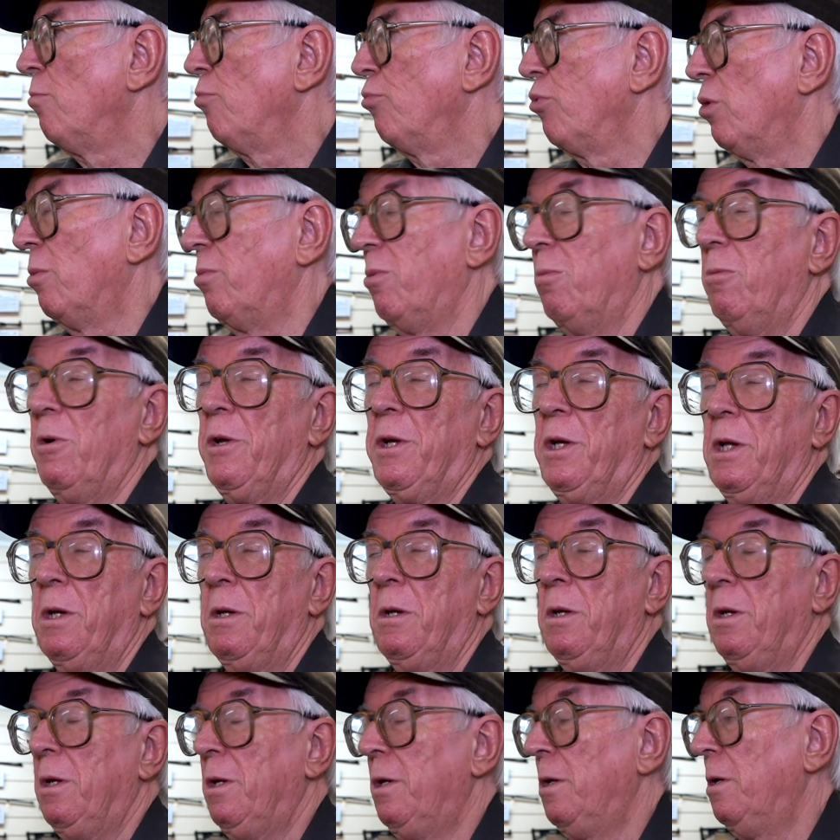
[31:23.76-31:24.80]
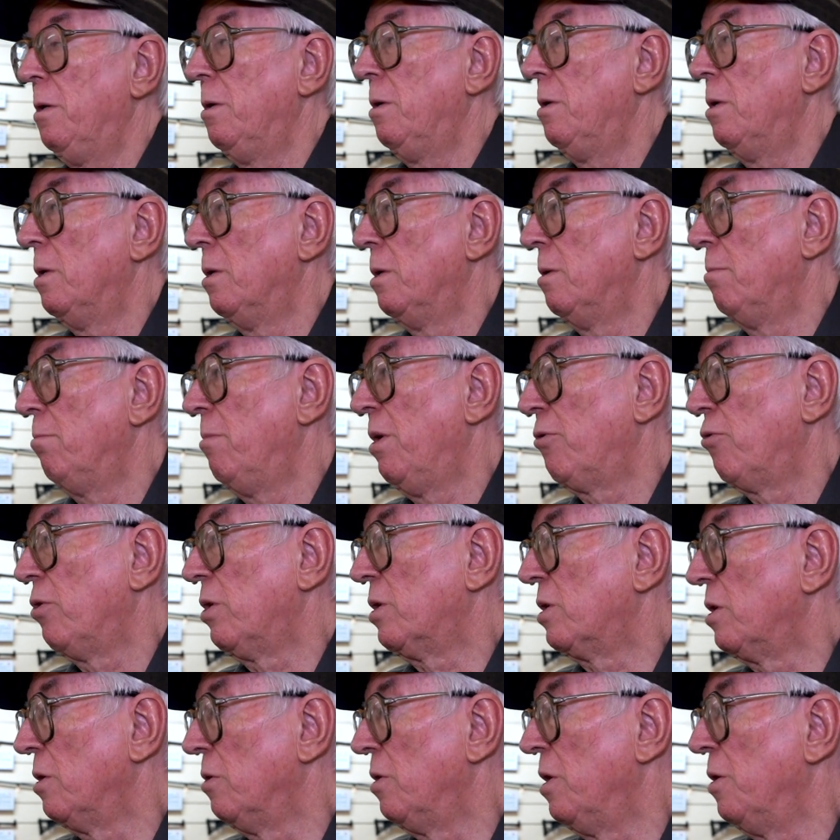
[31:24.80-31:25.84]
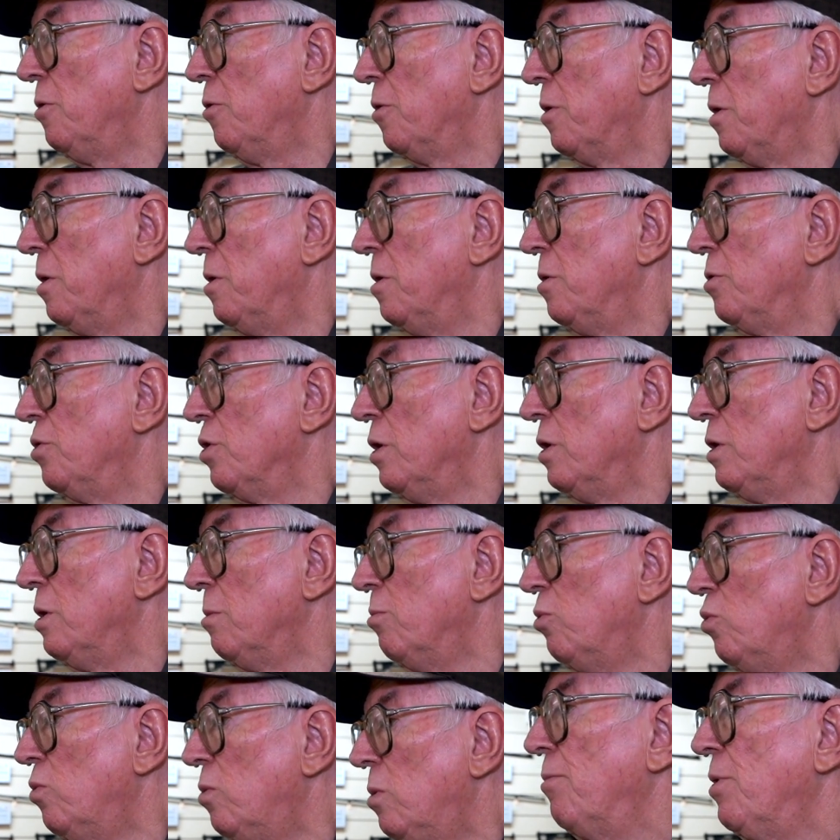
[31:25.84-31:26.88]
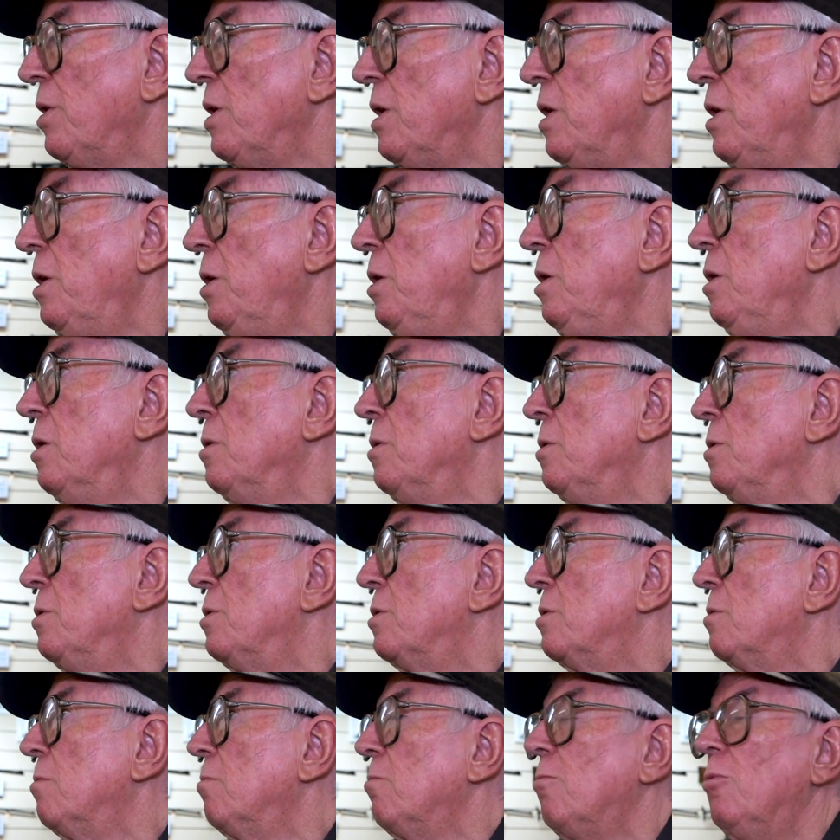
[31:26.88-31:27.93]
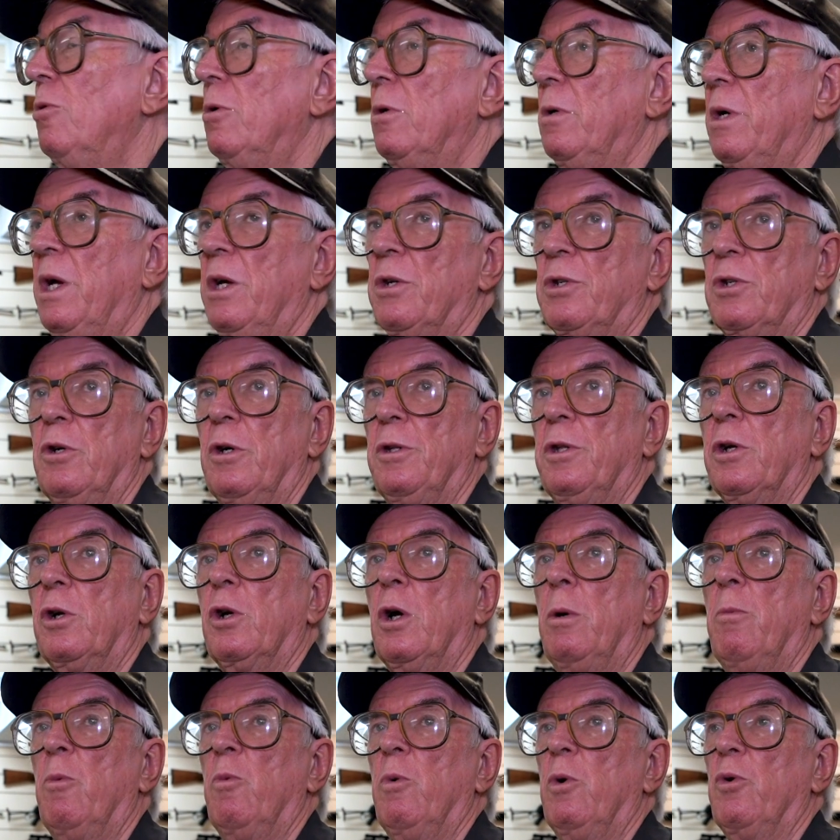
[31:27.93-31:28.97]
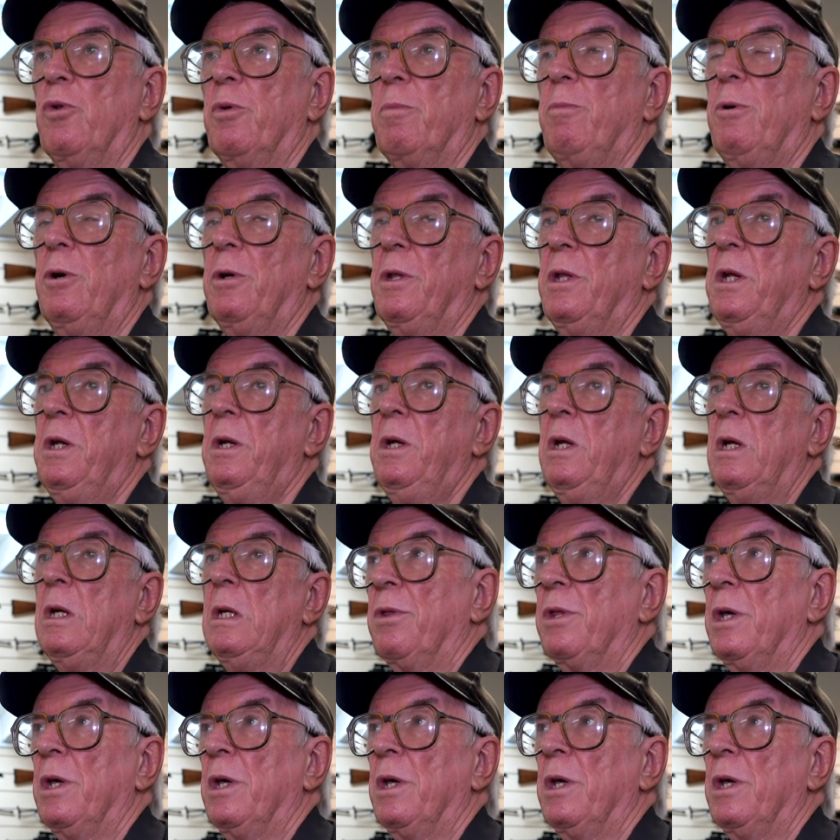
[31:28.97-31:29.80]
probably in metric, so they're not interchangeable. The Indians were outside the Commonwealth by then.